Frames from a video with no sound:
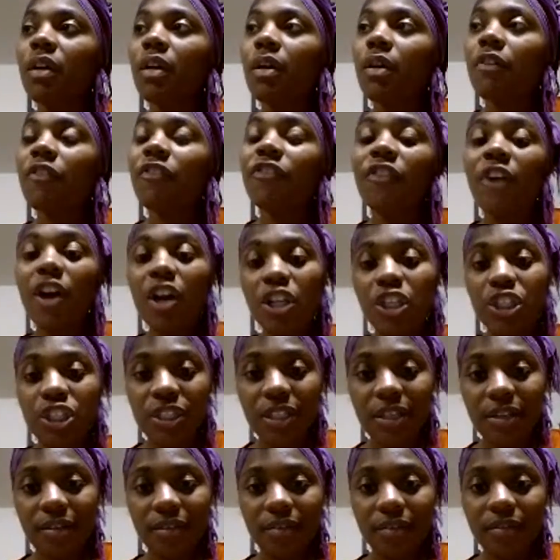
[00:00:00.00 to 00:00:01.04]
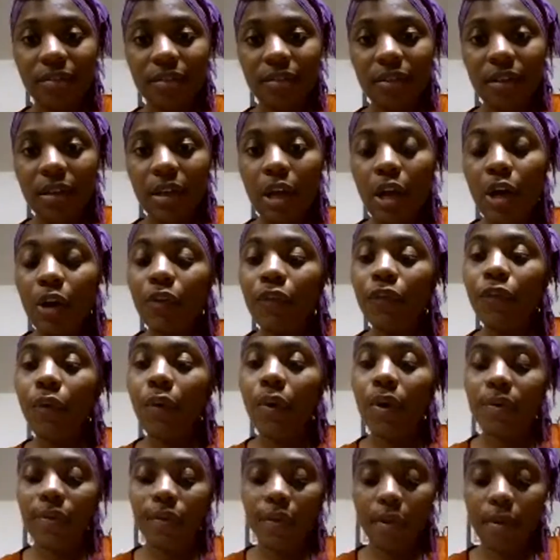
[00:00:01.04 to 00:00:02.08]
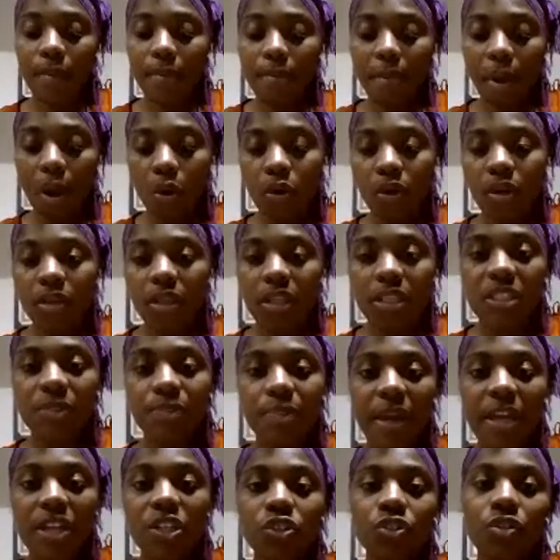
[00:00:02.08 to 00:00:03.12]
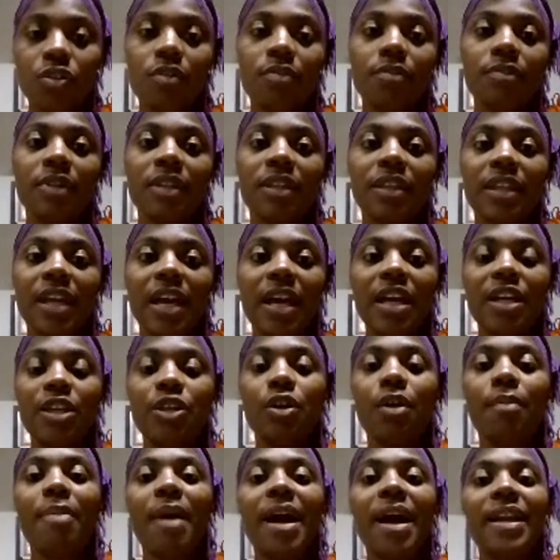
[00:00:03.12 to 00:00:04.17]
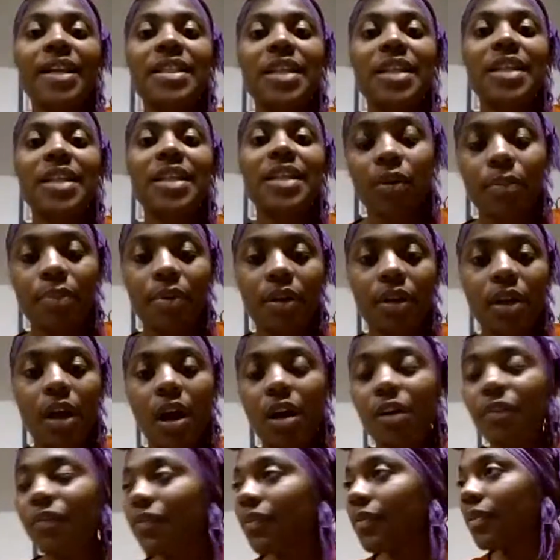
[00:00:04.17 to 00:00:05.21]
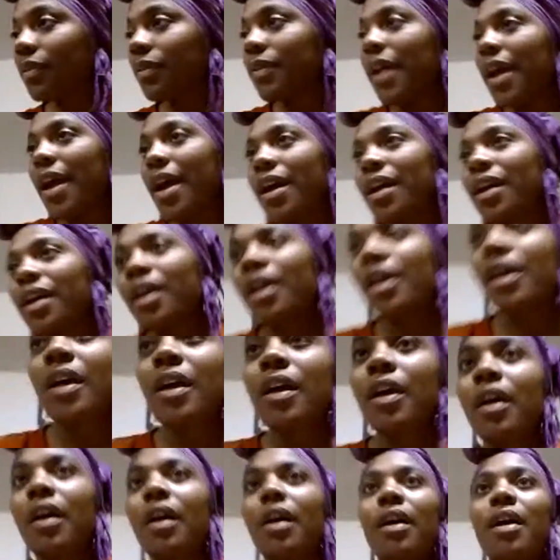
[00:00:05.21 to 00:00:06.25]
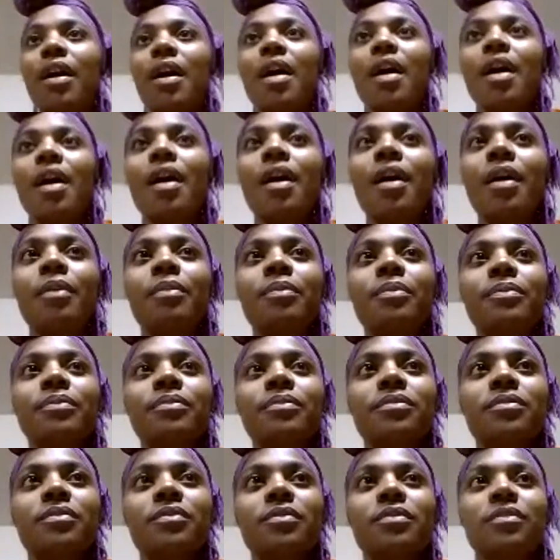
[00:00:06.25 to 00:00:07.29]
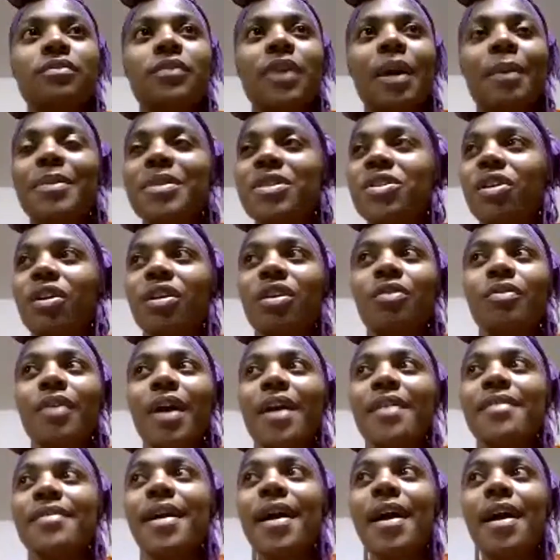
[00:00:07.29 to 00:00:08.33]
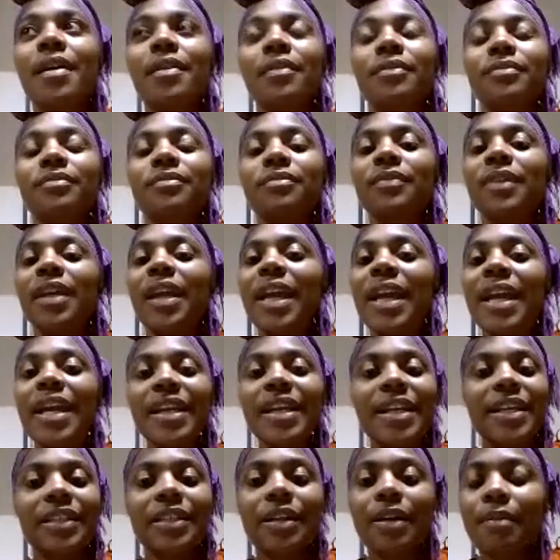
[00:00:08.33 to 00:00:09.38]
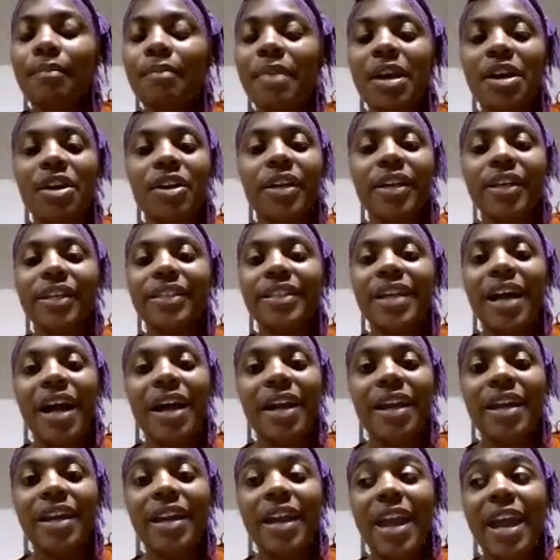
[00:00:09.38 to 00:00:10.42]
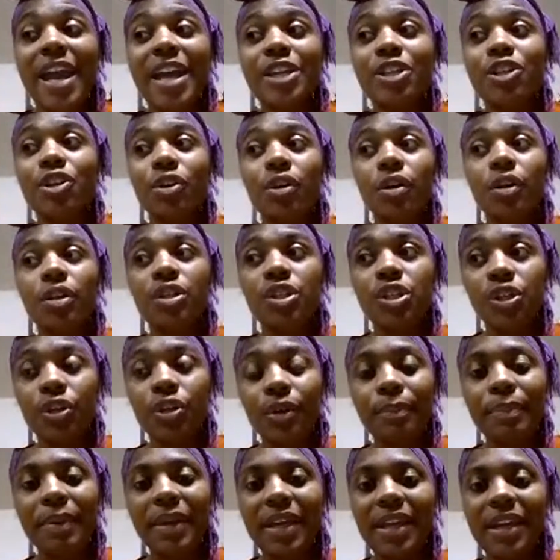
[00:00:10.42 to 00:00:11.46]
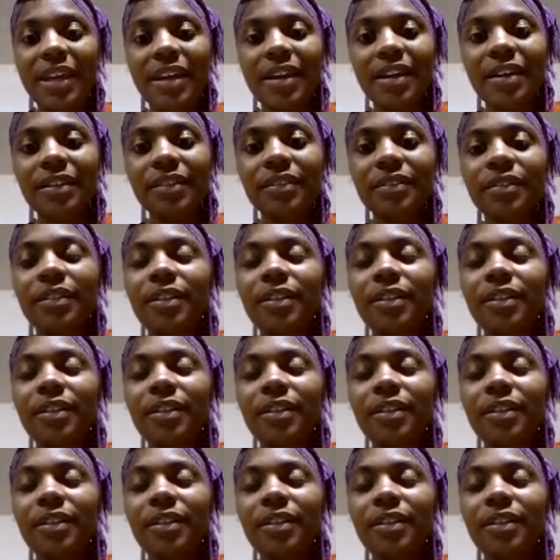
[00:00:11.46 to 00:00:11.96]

function for the mode and the spectrum that your body is able to put off. Okay. I'm telling you right now, eating the American diet and you're a European,